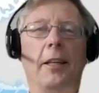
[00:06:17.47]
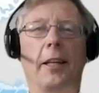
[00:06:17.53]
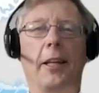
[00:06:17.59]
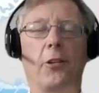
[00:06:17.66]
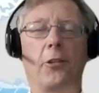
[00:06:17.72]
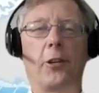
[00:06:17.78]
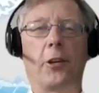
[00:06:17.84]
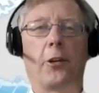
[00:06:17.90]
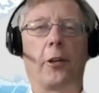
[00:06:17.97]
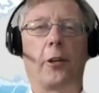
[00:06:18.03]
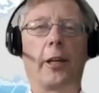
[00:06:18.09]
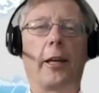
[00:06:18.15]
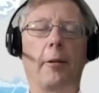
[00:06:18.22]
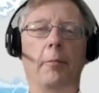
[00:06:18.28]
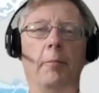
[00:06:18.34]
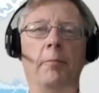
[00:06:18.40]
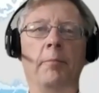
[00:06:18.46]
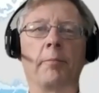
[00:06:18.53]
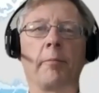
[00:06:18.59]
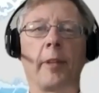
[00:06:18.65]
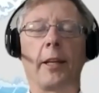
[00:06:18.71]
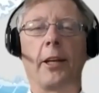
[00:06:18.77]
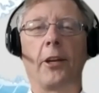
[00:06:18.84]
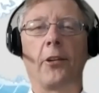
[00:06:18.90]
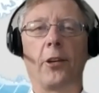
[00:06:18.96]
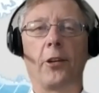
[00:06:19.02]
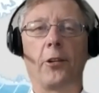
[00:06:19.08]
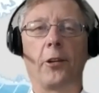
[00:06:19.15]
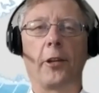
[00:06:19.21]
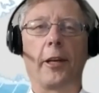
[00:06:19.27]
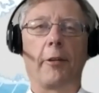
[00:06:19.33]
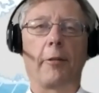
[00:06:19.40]
And they sit on
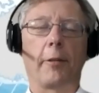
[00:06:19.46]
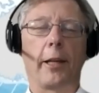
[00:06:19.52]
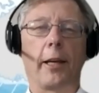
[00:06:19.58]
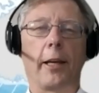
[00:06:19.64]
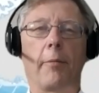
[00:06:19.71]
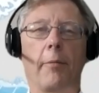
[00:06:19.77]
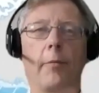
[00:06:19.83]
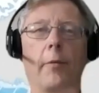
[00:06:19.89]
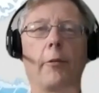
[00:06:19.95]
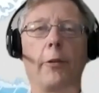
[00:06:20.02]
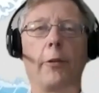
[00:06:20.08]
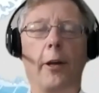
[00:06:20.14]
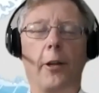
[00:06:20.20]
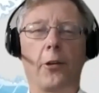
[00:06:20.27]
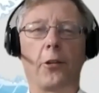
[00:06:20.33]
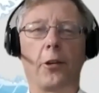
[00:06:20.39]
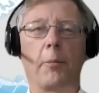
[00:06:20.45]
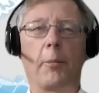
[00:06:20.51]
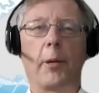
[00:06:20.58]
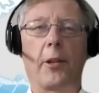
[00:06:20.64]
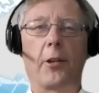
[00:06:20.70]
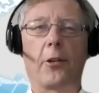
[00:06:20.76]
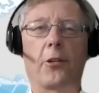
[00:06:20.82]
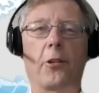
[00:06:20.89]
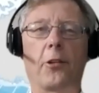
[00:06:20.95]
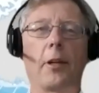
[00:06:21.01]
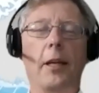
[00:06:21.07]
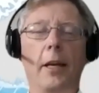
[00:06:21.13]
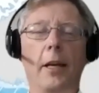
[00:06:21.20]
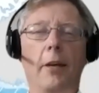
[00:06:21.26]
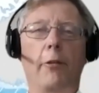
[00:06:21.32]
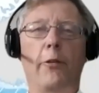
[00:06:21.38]
their their father's and mother's
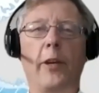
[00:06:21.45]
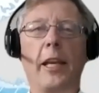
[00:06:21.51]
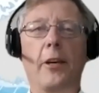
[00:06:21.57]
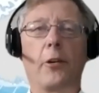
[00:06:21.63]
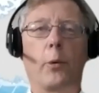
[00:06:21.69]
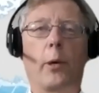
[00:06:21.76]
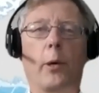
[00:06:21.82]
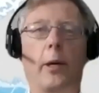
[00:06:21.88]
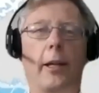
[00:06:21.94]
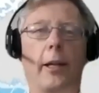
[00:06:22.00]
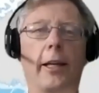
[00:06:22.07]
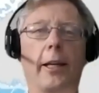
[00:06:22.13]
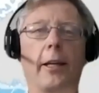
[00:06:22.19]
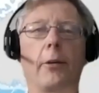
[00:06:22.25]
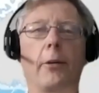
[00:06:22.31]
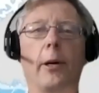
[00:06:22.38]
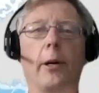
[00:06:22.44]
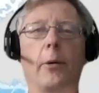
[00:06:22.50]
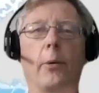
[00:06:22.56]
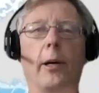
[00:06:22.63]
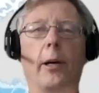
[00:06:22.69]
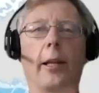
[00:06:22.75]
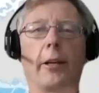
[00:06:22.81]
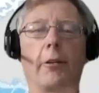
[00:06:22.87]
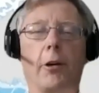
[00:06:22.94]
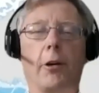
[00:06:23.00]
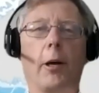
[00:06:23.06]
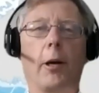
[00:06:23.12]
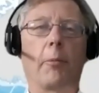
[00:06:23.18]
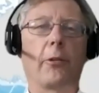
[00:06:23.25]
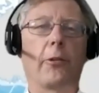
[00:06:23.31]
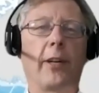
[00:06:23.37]
feet while they
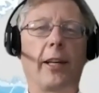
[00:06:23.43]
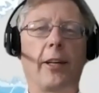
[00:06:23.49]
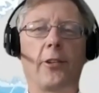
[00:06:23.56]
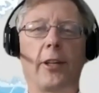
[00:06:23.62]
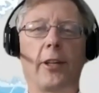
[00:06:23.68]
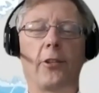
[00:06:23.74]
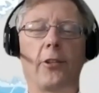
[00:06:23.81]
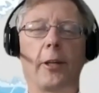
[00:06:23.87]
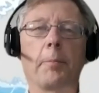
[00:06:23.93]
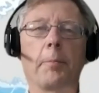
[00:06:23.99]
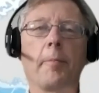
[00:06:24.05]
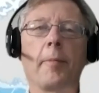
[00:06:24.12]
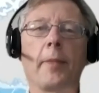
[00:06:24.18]
grow up. Fantastic.